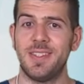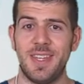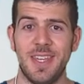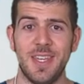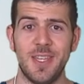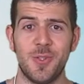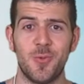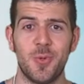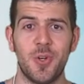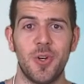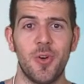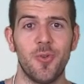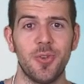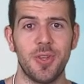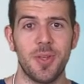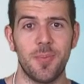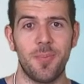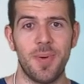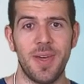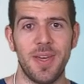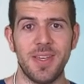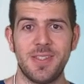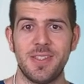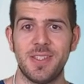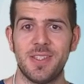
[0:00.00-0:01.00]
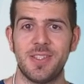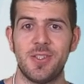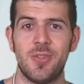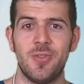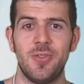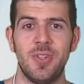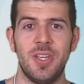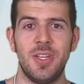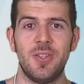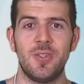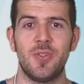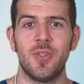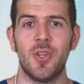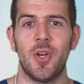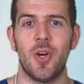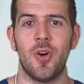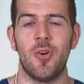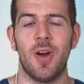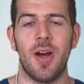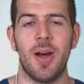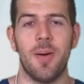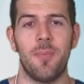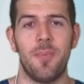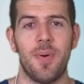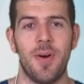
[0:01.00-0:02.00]
these were all the basics you need to know
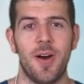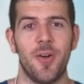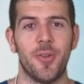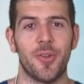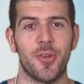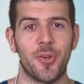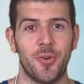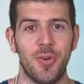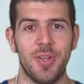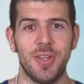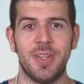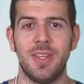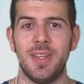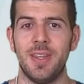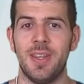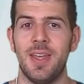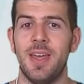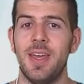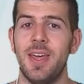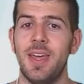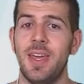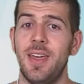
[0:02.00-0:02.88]
about creatine.